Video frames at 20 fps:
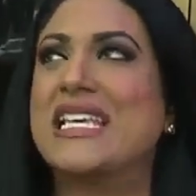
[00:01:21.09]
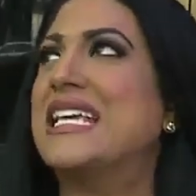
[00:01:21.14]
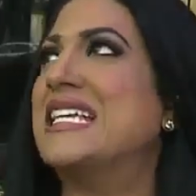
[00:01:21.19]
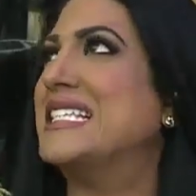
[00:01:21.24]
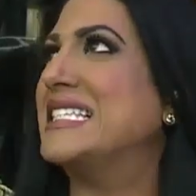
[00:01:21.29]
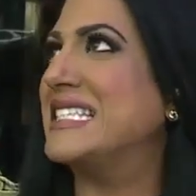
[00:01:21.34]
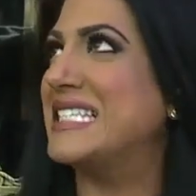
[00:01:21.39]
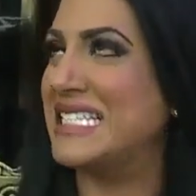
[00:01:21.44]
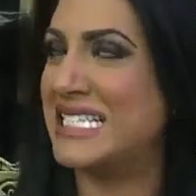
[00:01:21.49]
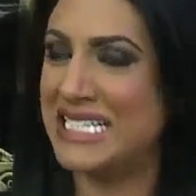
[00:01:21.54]
He
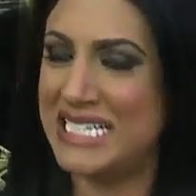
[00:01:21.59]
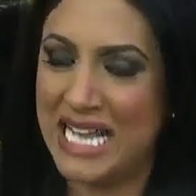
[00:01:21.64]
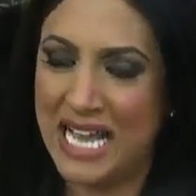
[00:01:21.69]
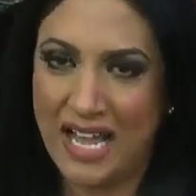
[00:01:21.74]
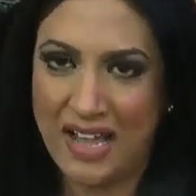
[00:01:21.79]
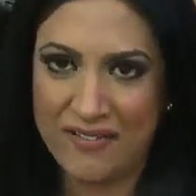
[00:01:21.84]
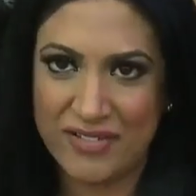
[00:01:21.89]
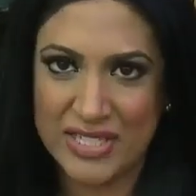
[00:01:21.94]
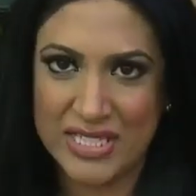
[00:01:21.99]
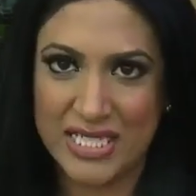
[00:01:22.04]
didn't
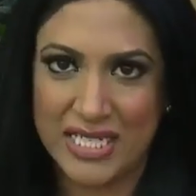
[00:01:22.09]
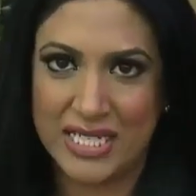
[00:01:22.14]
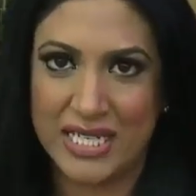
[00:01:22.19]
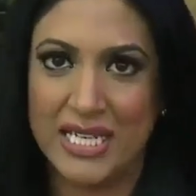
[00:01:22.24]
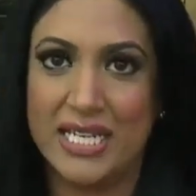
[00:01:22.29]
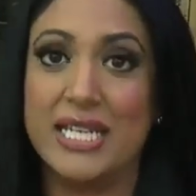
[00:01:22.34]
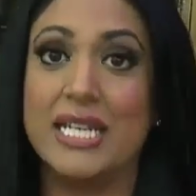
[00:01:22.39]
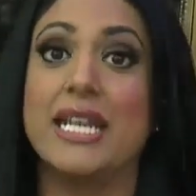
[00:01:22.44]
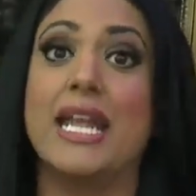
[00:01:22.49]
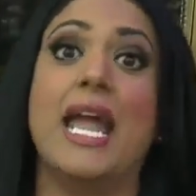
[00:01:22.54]
have a
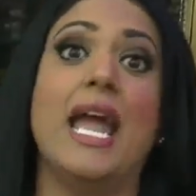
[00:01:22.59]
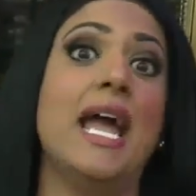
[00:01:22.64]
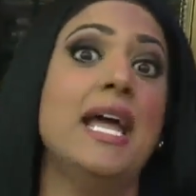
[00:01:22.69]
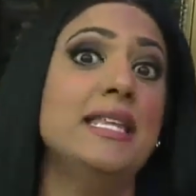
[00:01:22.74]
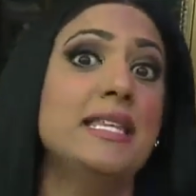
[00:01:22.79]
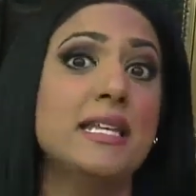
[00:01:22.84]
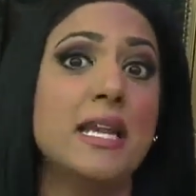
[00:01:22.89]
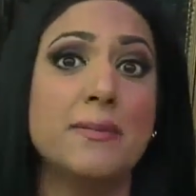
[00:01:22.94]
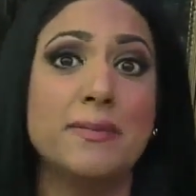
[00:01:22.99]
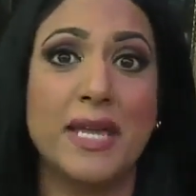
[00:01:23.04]
ticket. He
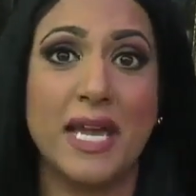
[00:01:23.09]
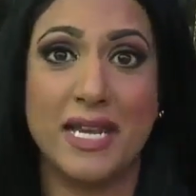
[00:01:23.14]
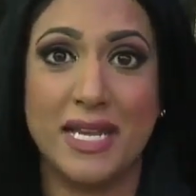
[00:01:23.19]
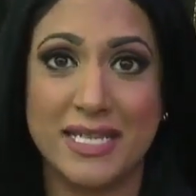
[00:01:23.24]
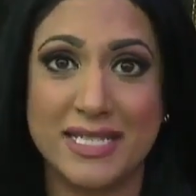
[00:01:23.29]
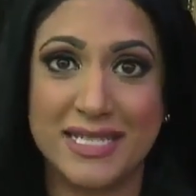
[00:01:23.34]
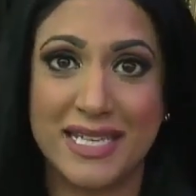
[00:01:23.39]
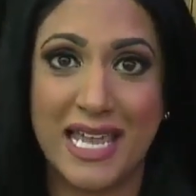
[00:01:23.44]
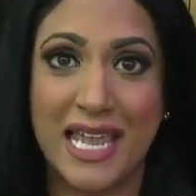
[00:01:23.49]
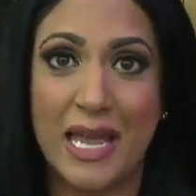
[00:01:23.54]
ended up
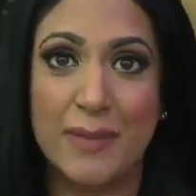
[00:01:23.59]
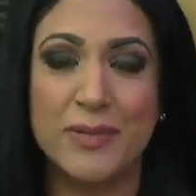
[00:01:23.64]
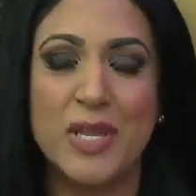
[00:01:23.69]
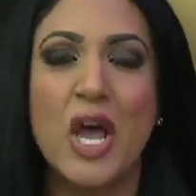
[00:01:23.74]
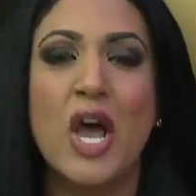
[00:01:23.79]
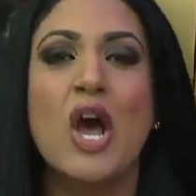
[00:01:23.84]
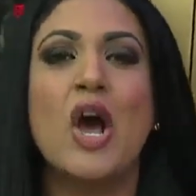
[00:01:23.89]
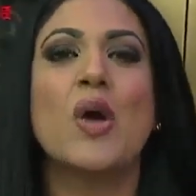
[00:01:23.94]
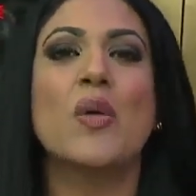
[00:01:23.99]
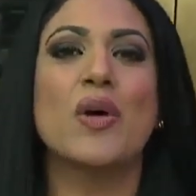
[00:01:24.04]
getting
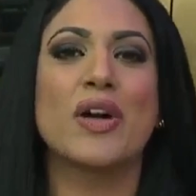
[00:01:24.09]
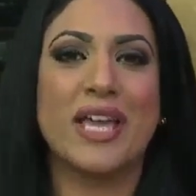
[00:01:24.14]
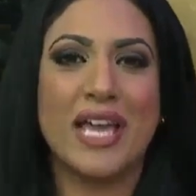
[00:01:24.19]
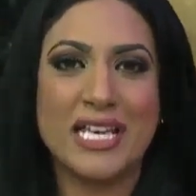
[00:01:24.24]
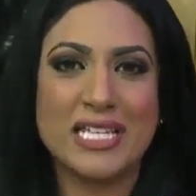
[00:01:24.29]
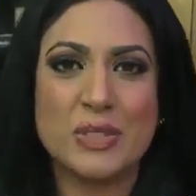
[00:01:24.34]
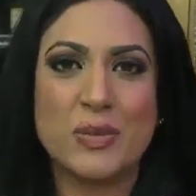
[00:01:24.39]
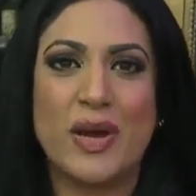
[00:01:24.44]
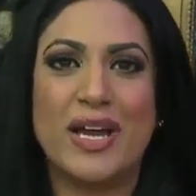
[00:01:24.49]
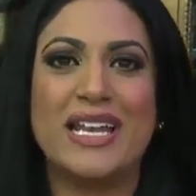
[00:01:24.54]
well,
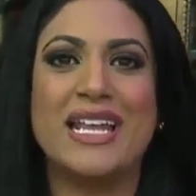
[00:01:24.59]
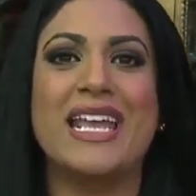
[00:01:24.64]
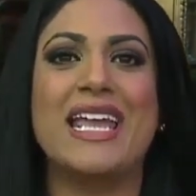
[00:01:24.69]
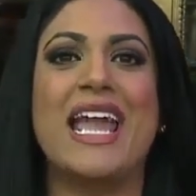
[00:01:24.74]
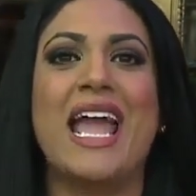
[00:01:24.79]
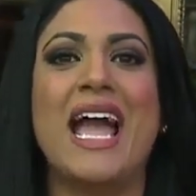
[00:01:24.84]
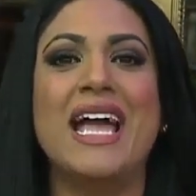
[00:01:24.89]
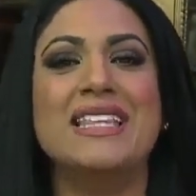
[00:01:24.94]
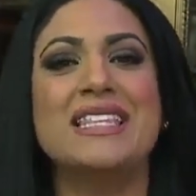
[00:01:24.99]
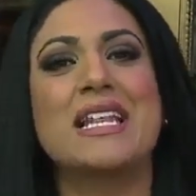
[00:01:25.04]
guess what? He
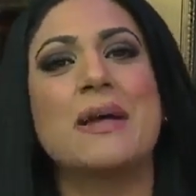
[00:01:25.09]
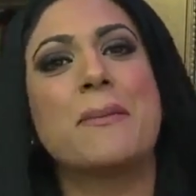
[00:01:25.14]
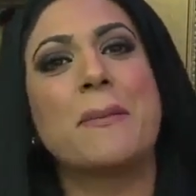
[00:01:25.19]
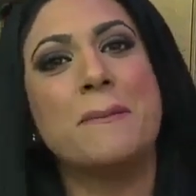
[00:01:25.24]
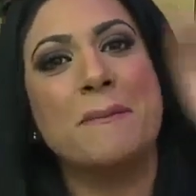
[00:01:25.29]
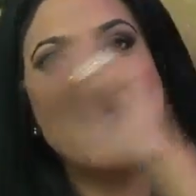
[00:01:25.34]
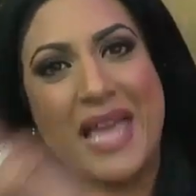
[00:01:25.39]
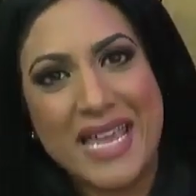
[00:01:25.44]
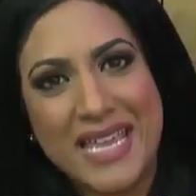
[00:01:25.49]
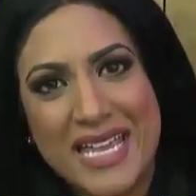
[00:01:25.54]
ended up
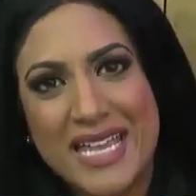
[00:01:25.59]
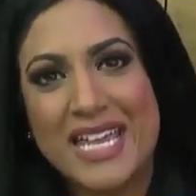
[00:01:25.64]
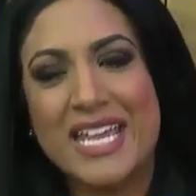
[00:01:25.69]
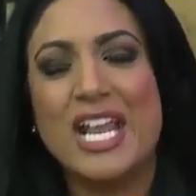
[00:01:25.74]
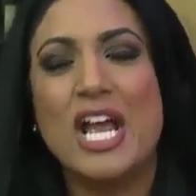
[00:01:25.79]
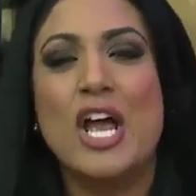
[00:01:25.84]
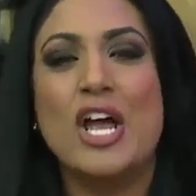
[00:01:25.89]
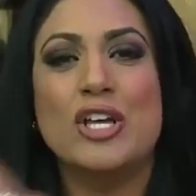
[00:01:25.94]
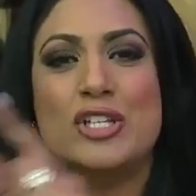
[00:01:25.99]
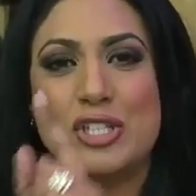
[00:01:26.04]
making
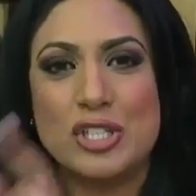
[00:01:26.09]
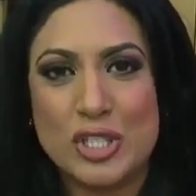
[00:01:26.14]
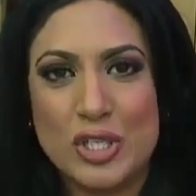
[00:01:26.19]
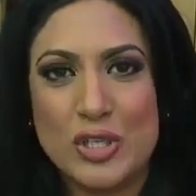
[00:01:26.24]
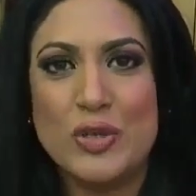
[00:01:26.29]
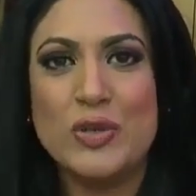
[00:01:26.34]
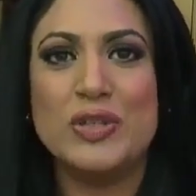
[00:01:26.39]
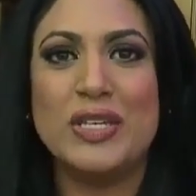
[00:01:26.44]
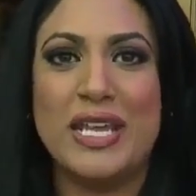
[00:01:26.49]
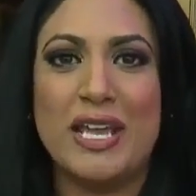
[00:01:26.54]
it
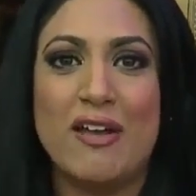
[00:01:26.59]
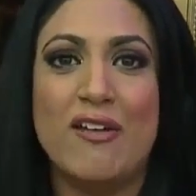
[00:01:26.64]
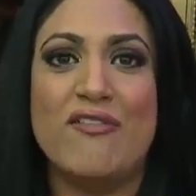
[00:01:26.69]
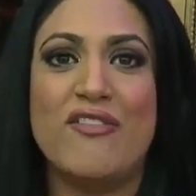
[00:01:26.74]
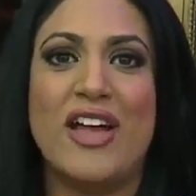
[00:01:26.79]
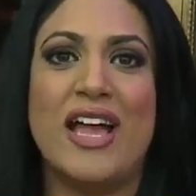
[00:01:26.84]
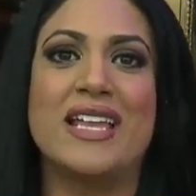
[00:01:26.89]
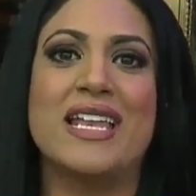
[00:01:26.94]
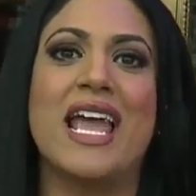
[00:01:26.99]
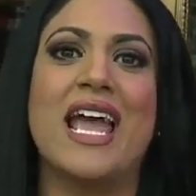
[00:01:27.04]
to the
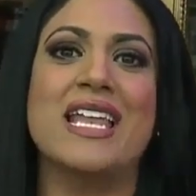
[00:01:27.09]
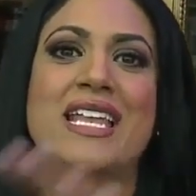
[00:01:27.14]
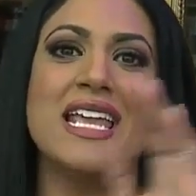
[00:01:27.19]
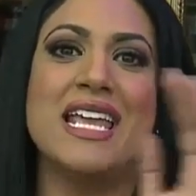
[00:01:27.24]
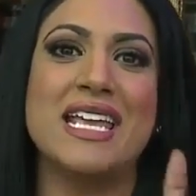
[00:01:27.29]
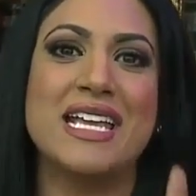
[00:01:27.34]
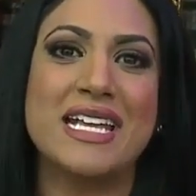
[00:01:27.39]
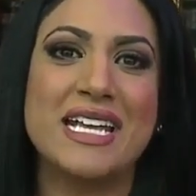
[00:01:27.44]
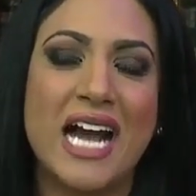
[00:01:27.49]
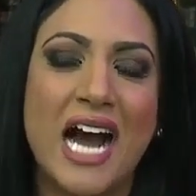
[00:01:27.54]
event and
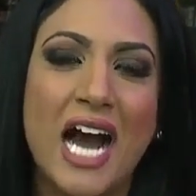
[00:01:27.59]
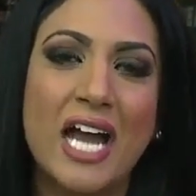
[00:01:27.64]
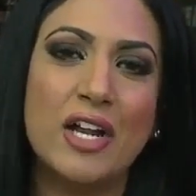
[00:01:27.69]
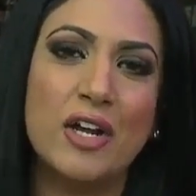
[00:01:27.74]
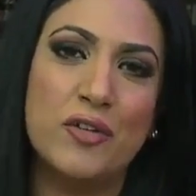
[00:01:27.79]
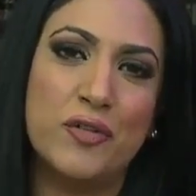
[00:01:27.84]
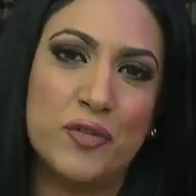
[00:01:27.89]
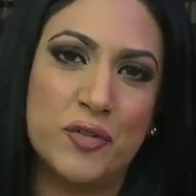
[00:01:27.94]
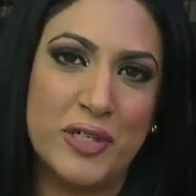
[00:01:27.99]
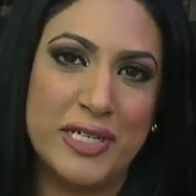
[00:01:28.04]
he got
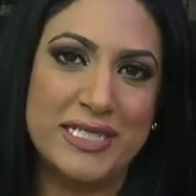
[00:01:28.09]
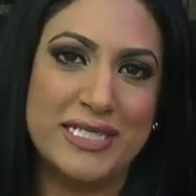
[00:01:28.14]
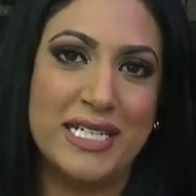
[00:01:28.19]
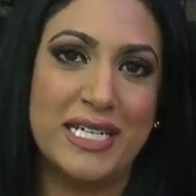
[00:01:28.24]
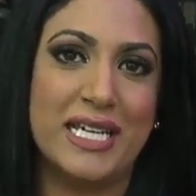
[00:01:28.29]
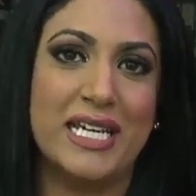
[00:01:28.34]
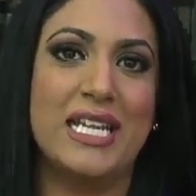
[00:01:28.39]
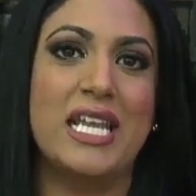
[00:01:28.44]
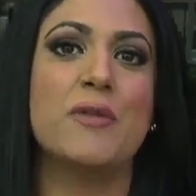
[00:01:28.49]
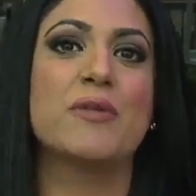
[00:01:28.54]
a free
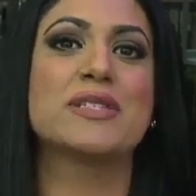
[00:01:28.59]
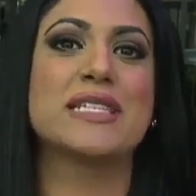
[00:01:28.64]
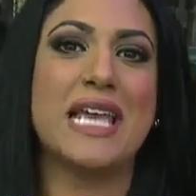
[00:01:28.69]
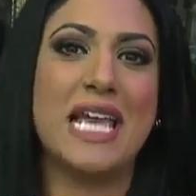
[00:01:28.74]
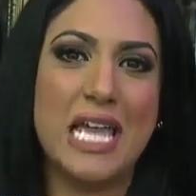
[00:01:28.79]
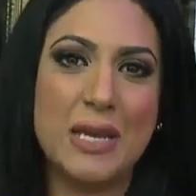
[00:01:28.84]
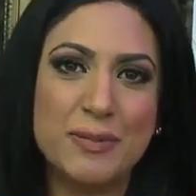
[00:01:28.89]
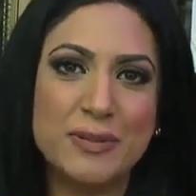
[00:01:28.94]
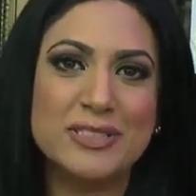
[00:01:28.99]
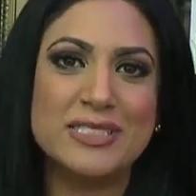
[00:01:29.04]
ticket. He was
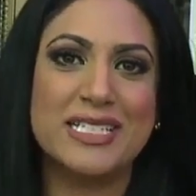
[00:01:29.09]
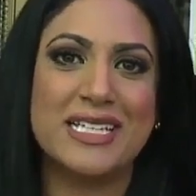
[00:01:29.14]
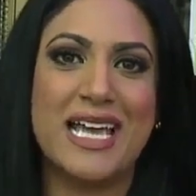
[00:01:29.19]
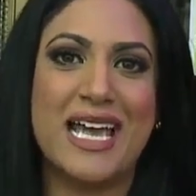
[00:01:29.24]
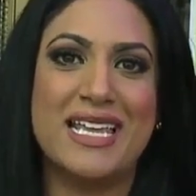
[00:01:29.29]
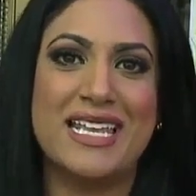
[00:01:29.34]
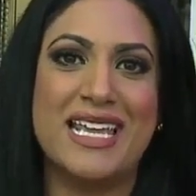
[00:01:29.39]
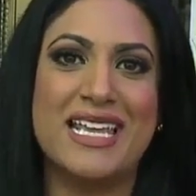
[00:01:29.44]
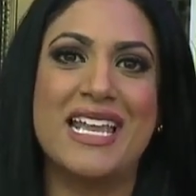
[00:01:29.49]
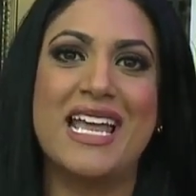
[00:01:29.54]
able to
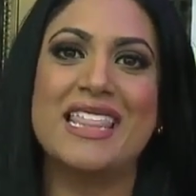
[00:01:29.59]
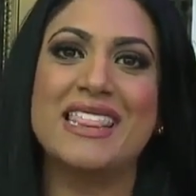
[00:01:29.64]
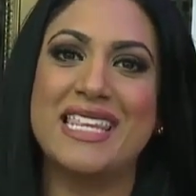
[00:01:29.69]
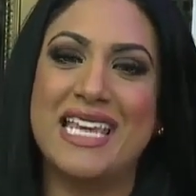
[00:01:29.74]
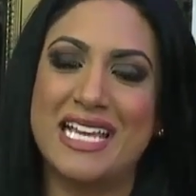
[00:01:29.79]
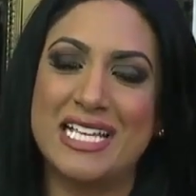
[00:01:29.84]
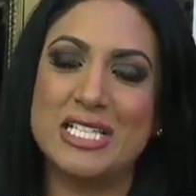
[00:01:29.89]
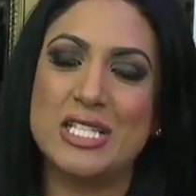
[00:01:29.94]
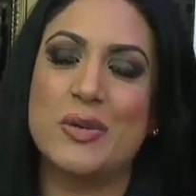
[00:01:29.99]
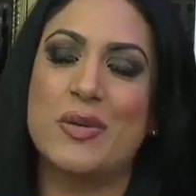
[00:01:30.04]
get in
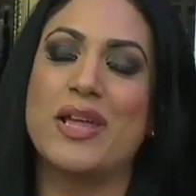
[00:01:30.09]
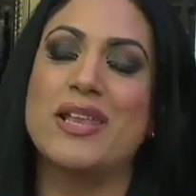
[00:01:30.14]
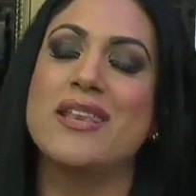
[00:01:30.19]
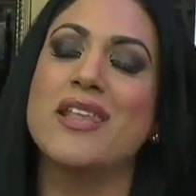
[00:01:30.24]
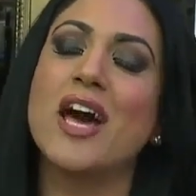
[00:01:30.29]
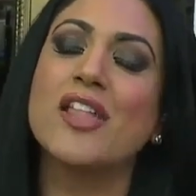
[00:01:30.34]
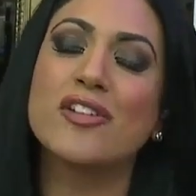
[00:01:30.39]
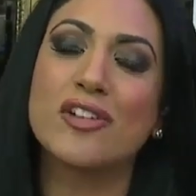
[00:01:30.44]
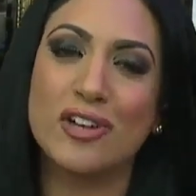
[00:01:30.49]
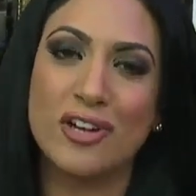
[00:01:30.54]
thanks to
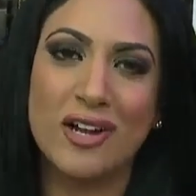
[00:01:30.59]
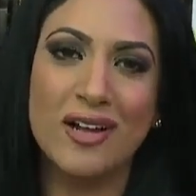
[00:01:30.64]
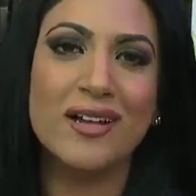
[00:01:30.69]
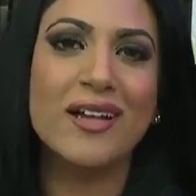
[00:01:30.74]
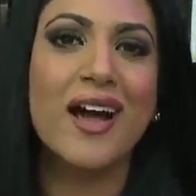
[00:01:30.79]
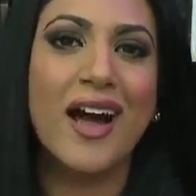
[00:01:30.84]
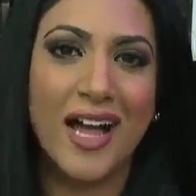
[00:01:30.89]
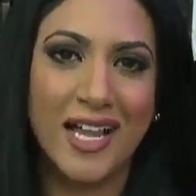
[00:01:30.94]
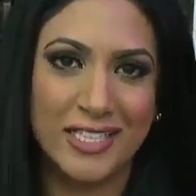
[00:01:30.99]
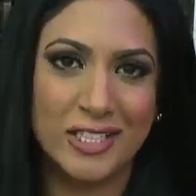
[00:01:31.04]
another
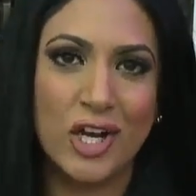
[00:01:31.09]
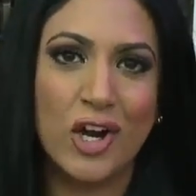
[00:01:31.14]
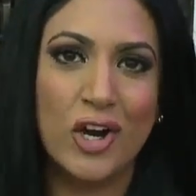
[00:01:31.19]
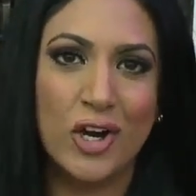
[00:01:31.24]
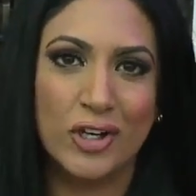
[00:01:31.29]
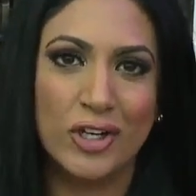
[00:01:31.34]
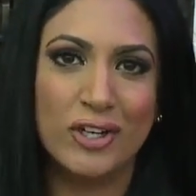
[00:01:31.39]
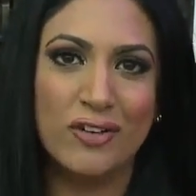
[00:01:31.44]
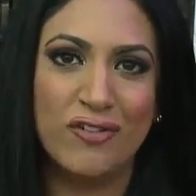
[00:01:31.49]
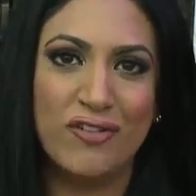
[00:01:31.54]
kind
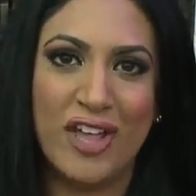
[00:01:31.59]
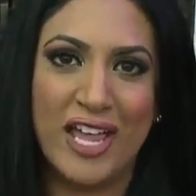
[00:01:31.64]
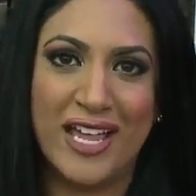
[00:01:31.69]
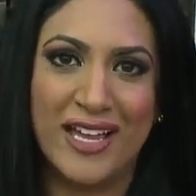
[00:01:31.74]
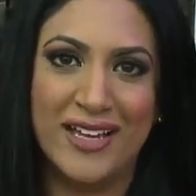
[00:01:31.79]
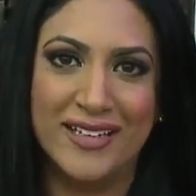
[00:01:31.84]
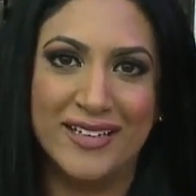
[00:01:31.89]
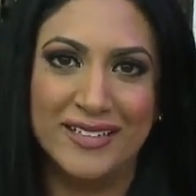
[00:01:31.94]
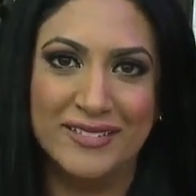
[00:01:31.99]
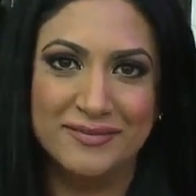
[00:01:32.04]
hearted
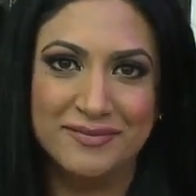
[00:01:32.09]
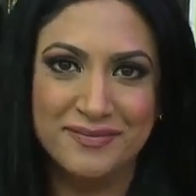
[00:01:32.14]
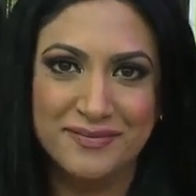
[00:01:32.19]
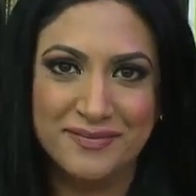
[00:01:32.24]
fan.